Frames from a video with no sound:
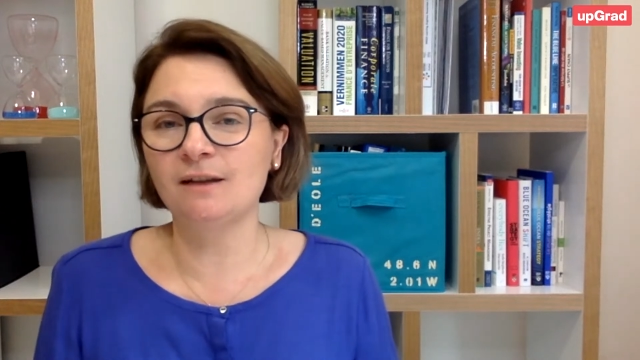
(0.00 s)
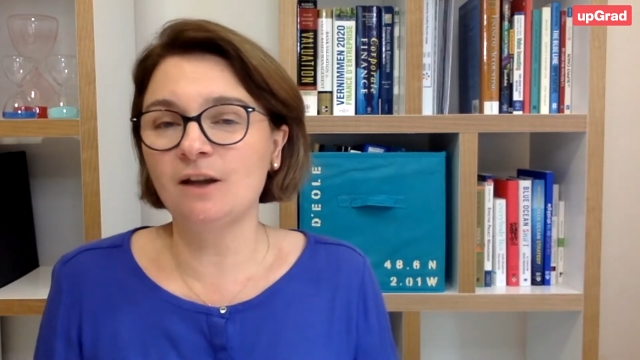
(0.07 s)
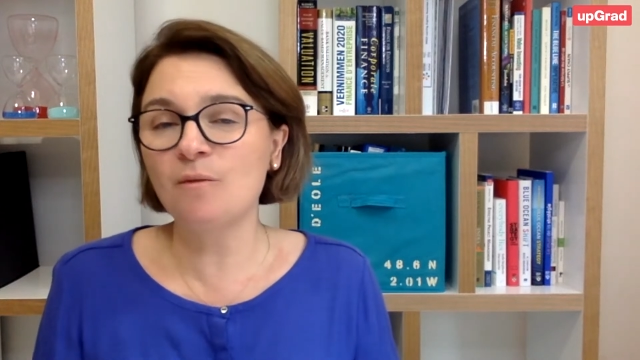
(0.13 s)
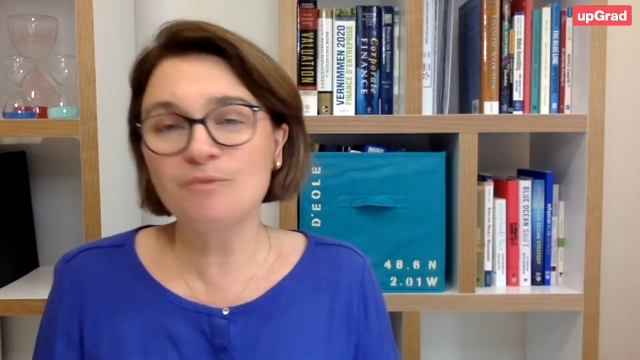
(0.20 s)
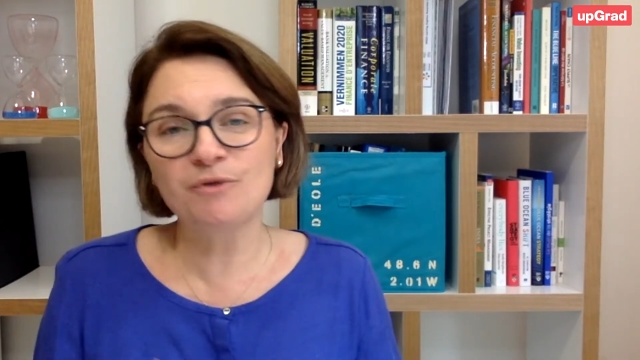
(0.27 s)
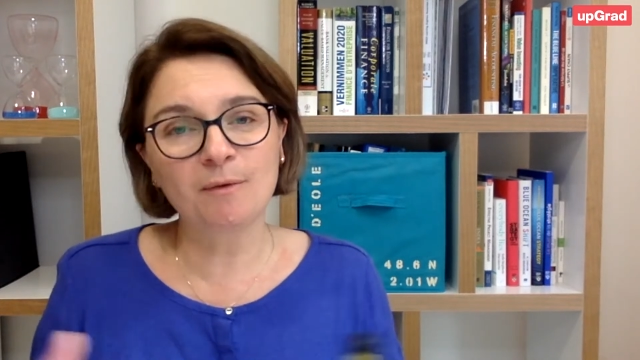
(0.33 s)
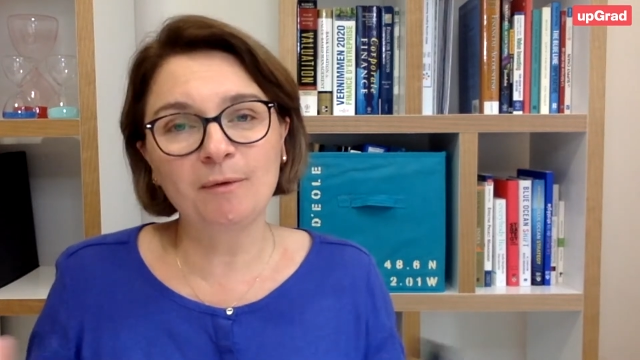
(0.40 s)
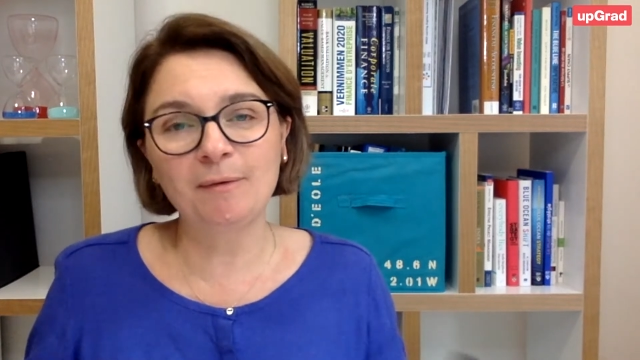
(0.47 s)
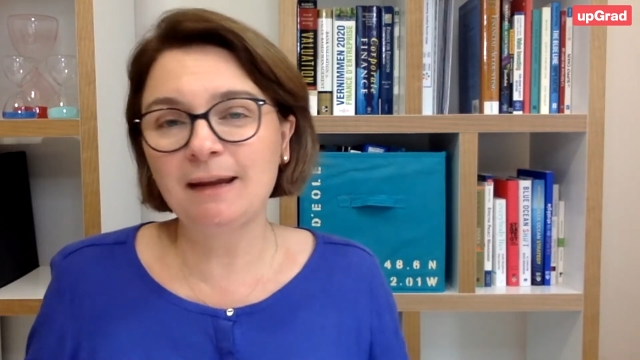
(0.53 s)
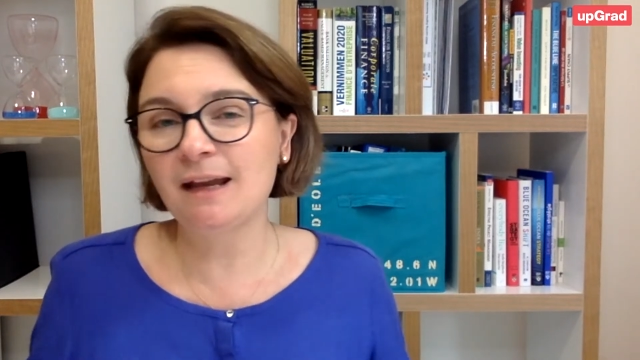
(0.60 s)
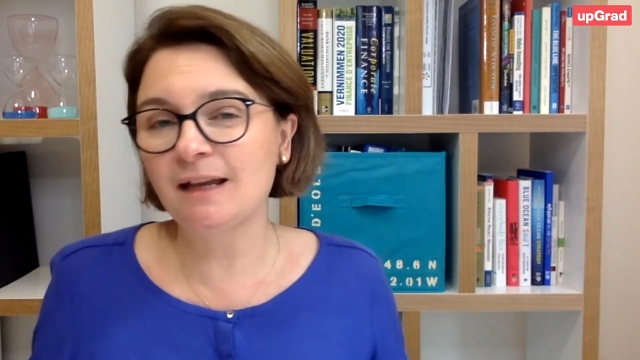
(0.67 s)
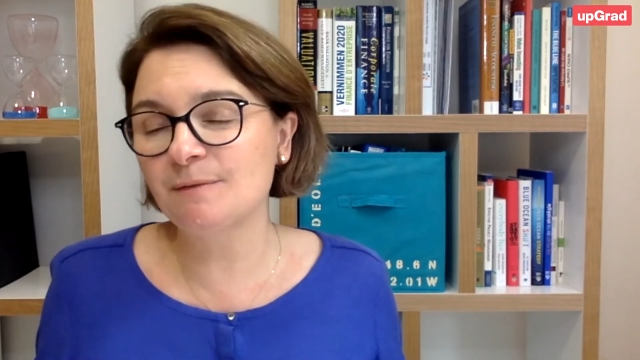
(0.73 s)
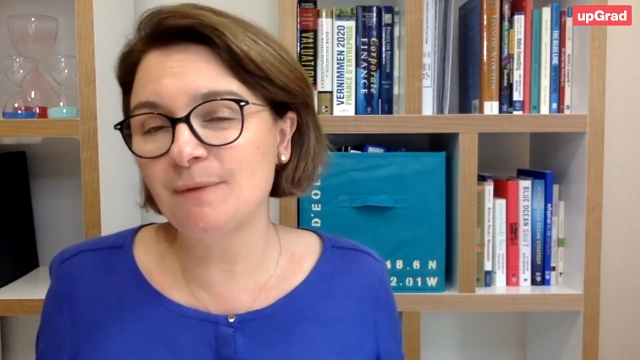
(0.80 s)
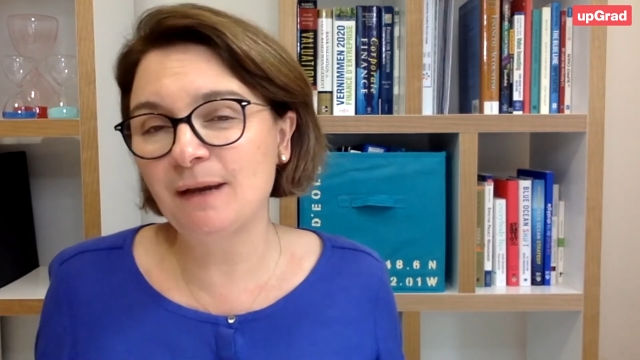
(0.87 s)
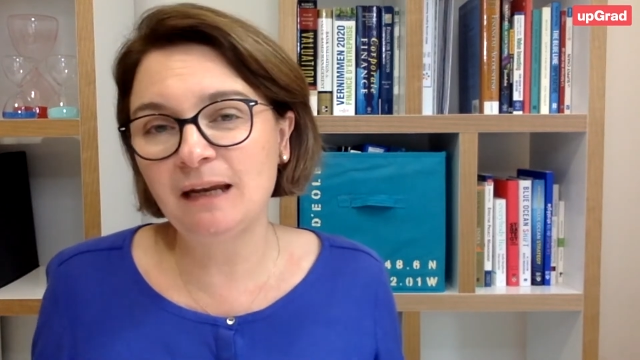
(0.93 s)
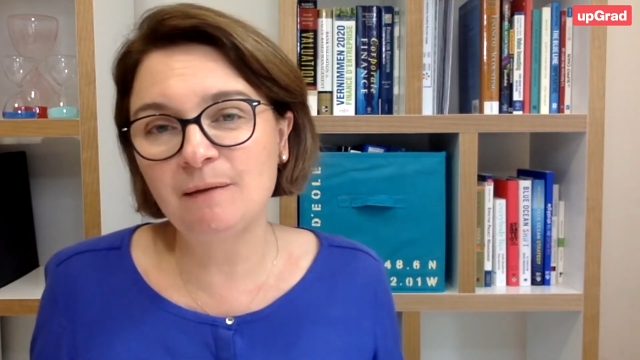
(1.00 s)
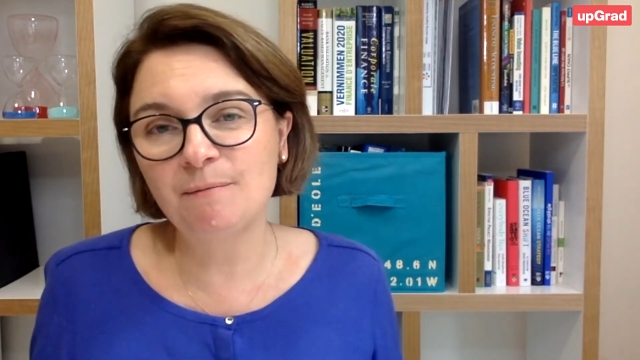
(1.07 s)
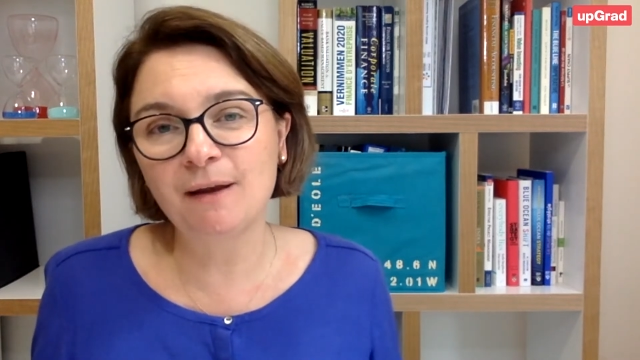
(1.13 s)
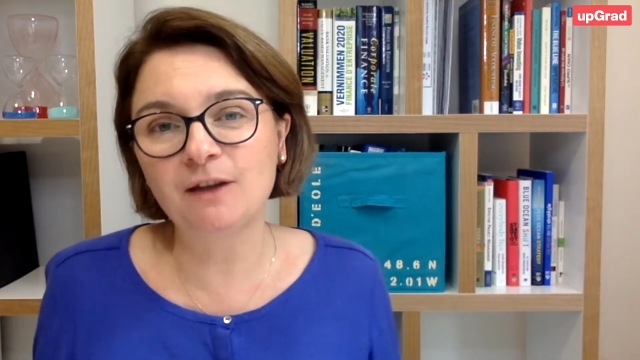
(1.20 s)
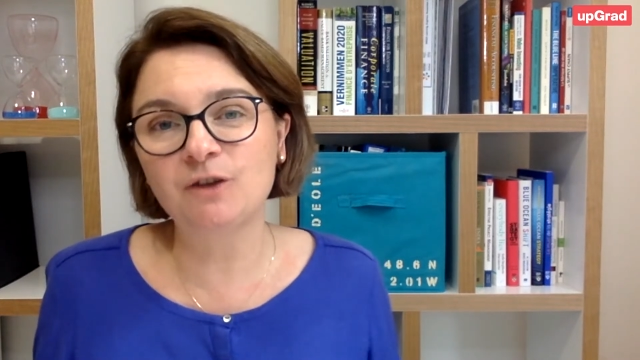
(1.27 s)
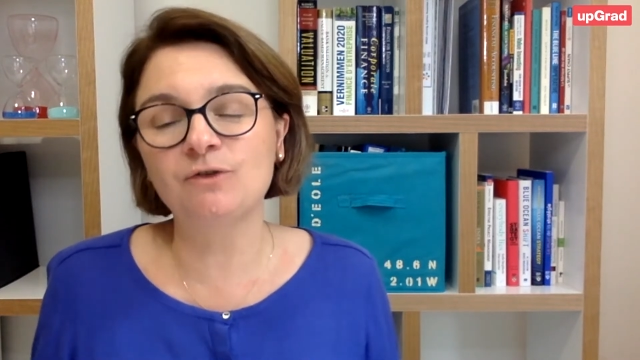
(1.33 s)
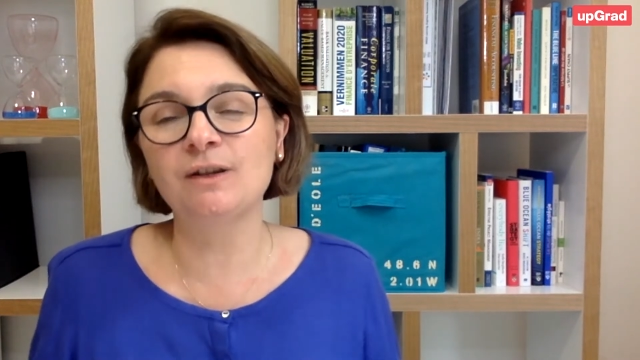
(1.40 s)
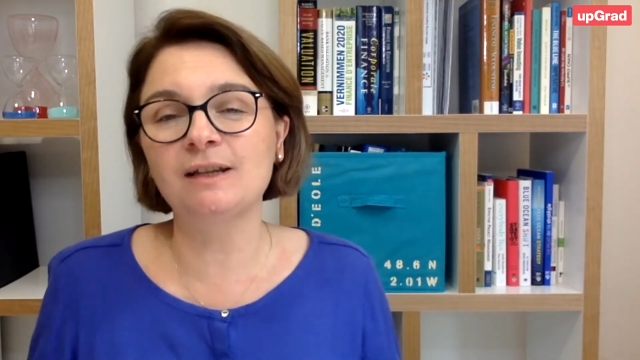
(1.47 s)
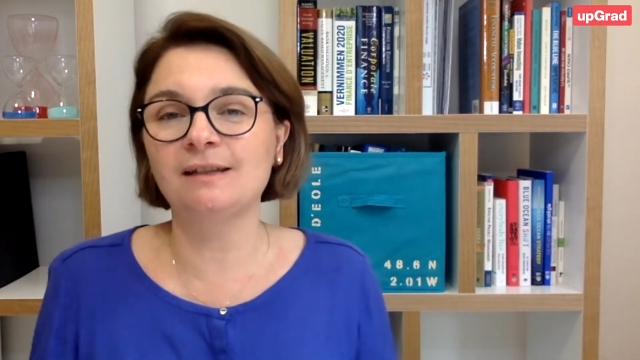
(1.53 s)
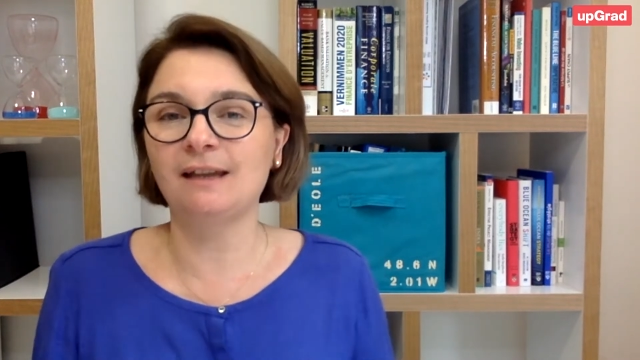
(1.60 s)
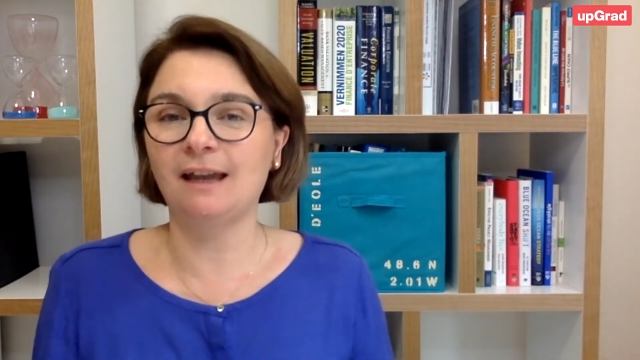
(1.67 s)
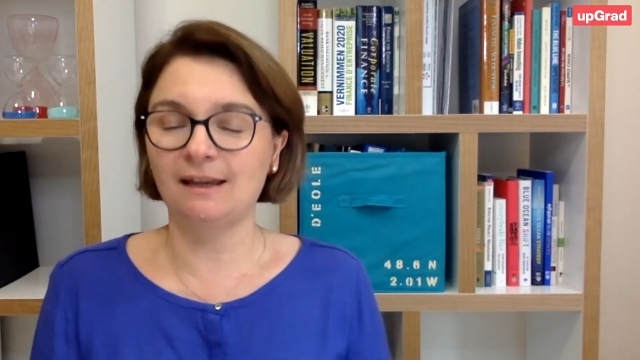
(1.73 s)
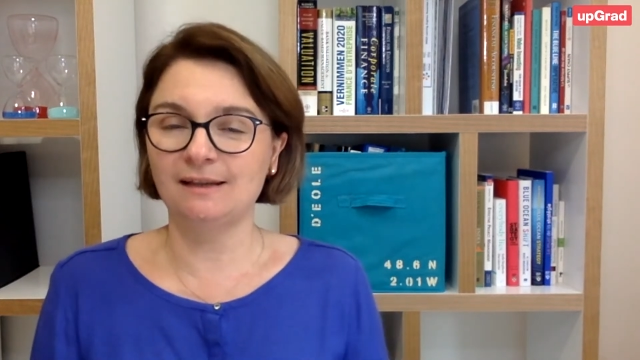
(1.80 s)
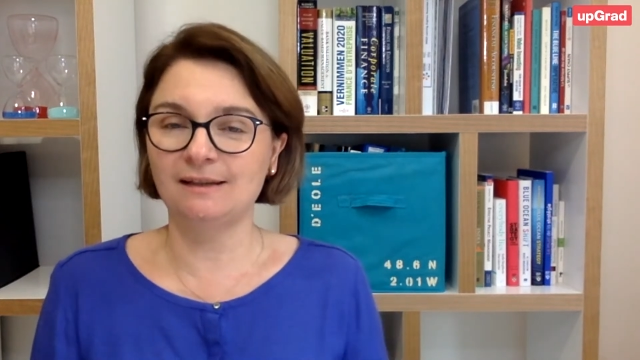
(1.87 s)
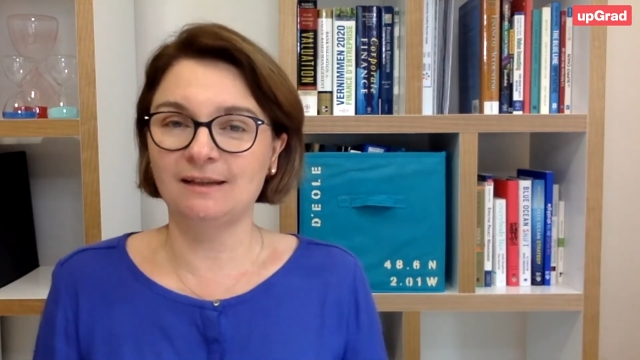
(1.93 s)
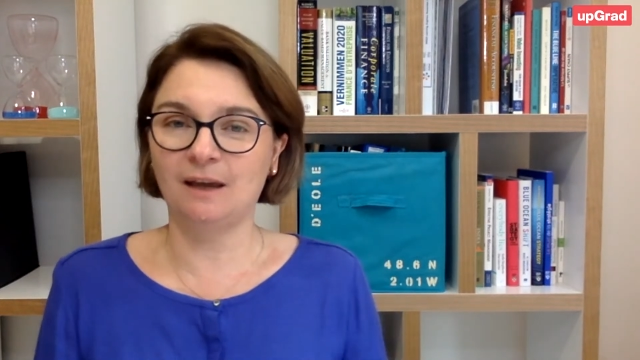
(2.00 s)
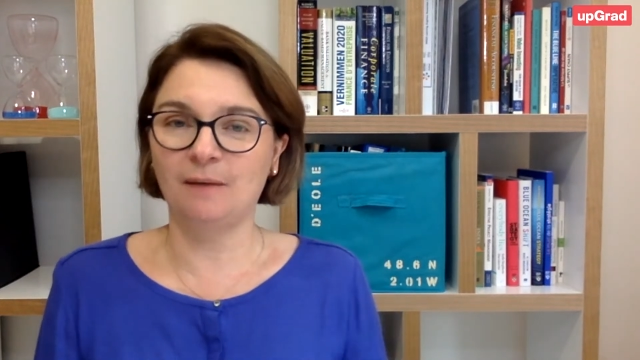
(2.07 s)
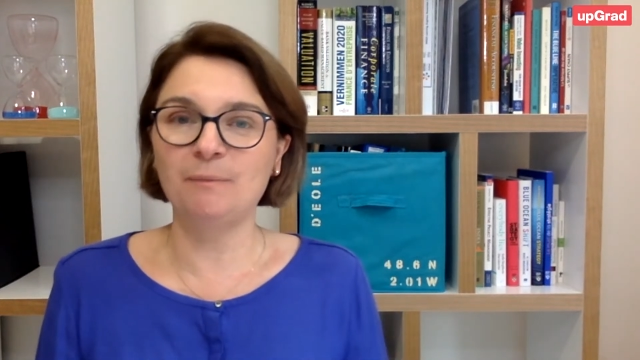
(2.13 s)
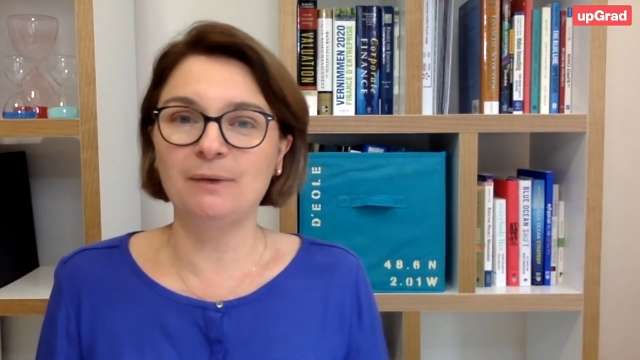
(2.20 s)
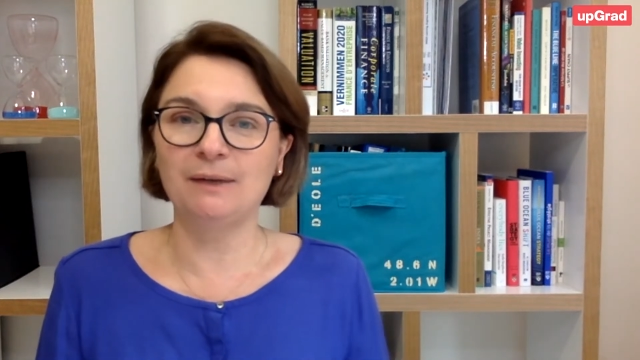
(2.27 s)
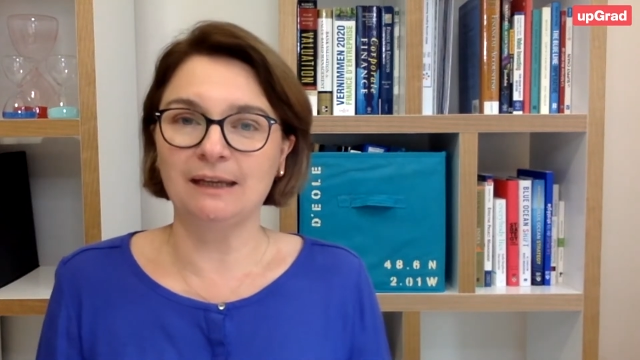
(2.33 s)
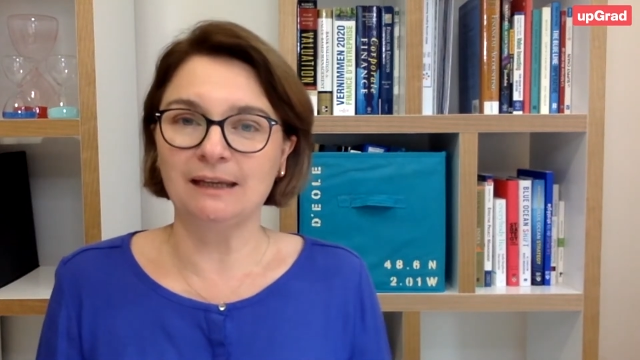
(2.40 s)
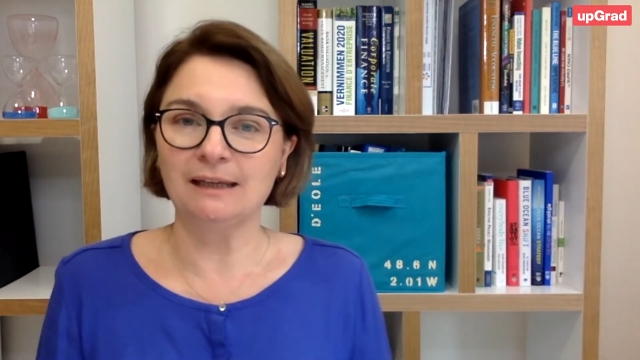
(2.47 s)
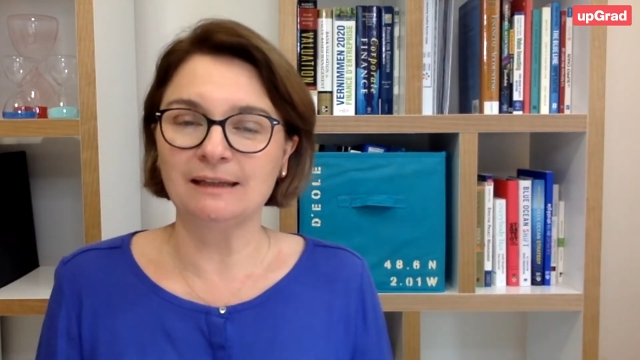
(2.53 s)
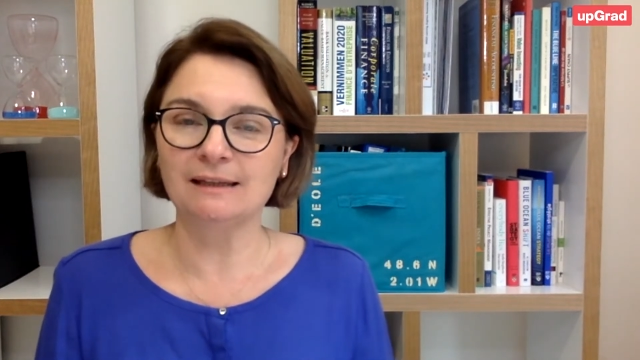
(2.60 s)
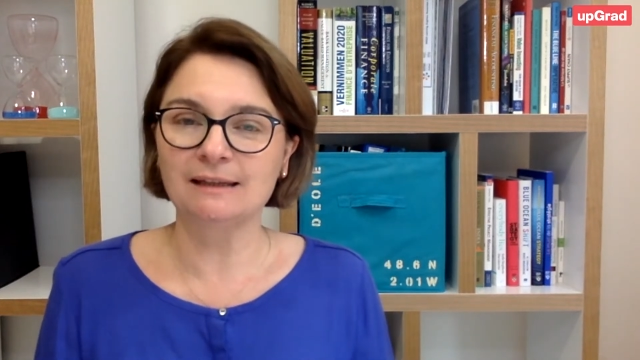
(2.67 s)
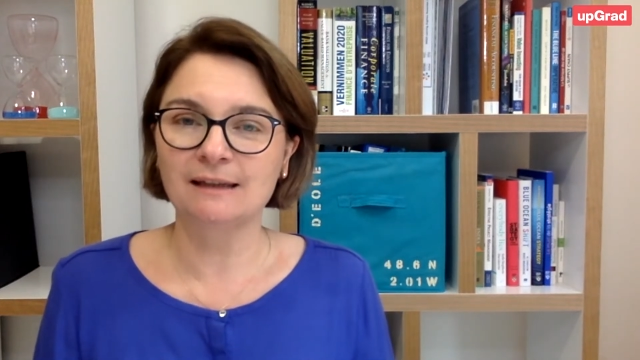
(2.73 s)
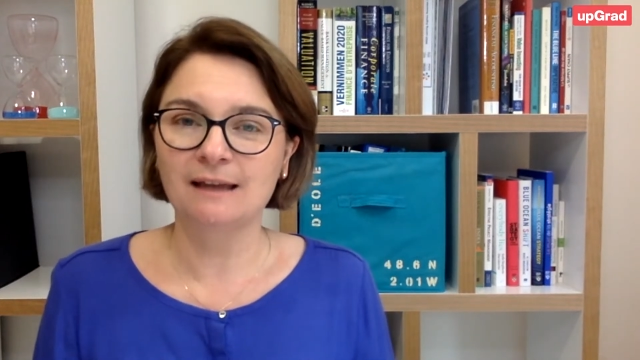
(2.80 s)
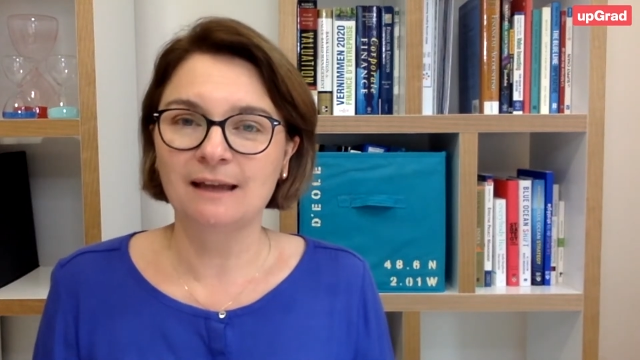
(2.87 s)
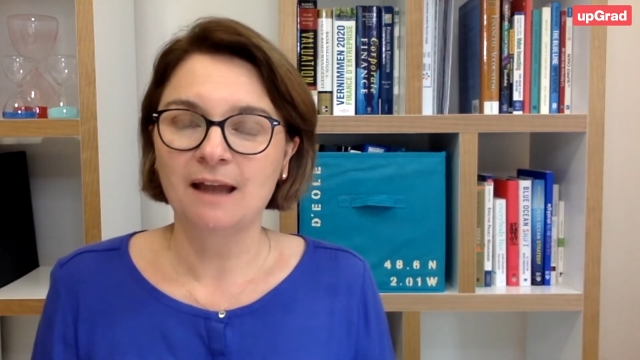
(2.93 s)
There are probably as many metrics as companies.